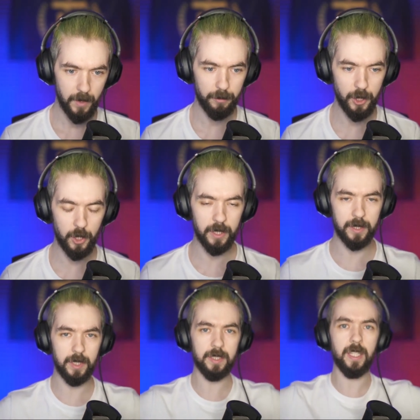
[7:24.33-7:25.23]
eventually
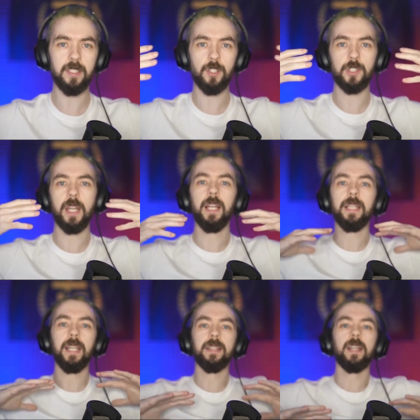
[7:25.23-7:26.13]
it's nice to just kind of
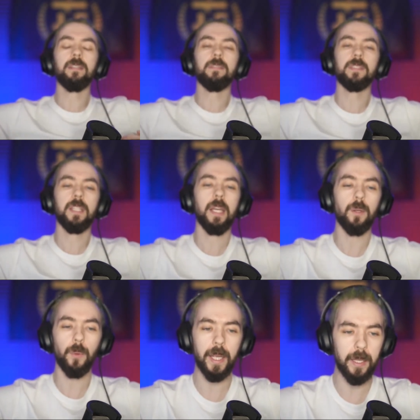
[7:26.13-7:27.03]
like let that slide
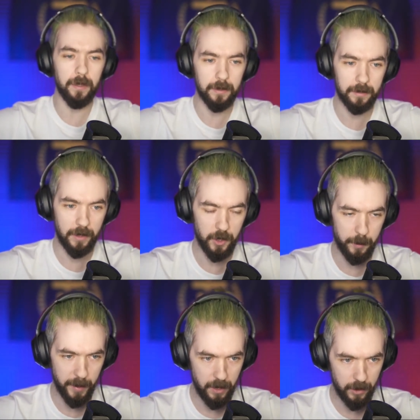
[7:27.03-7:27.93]
away and
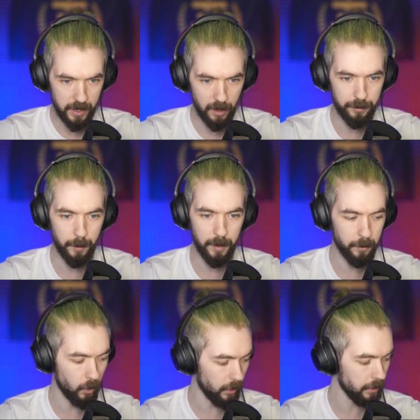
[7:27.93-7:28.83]
just be yourself a bit
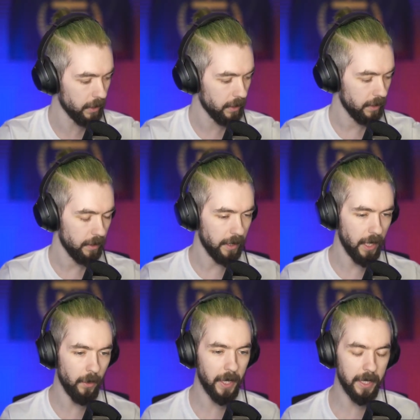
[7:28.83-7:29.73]
more. And
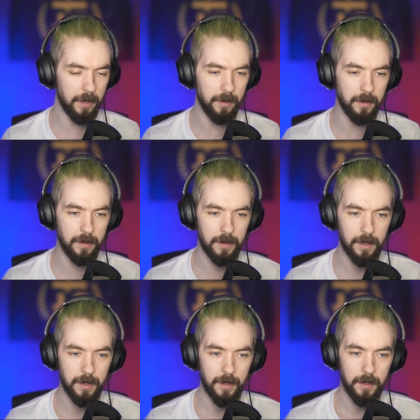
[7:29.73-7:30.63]
now I
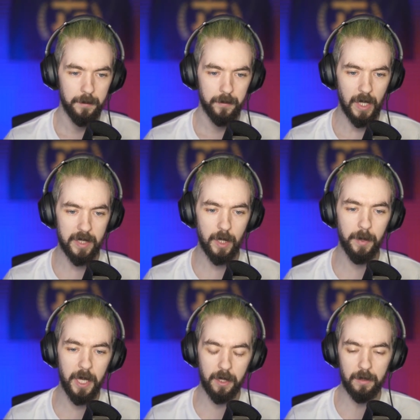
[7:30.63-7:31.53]
still
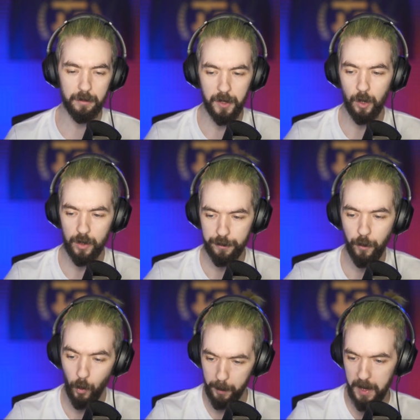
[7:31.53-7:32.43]
make videos
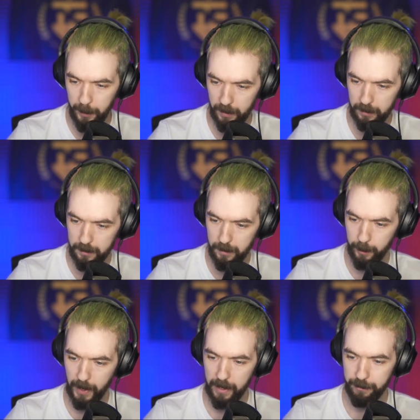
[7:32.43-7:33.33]
for people,
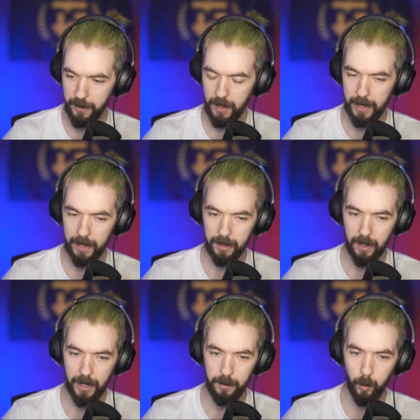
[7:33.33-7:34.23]
but I feel like
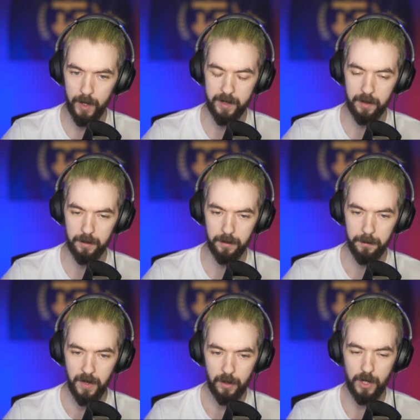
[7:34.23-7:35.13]
I wasn't,
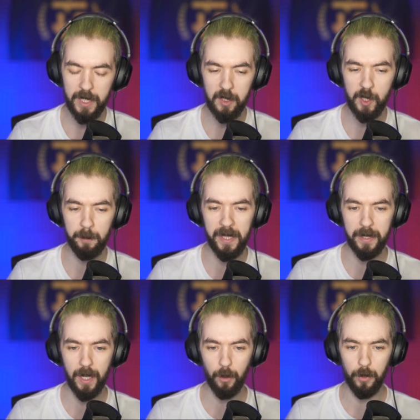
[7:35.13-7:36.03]
there's like a
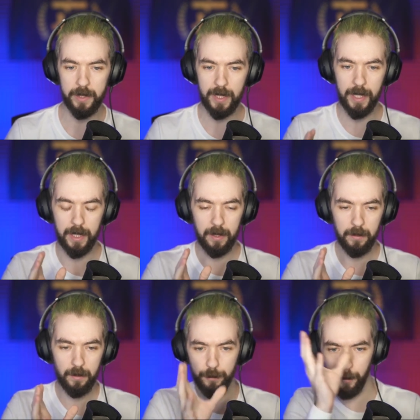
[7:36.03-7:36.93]
split now where it's like
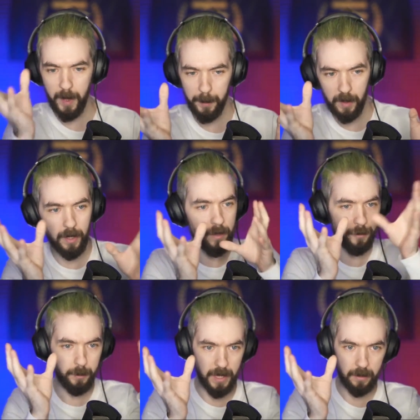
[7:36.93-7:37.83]
for people and
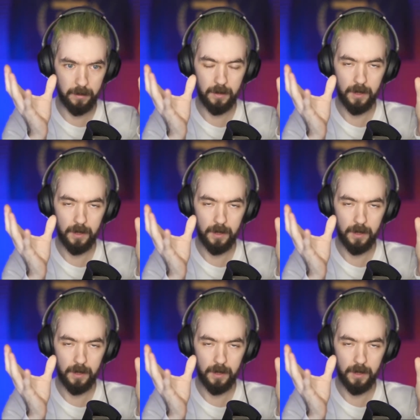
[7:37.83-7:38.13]
for me.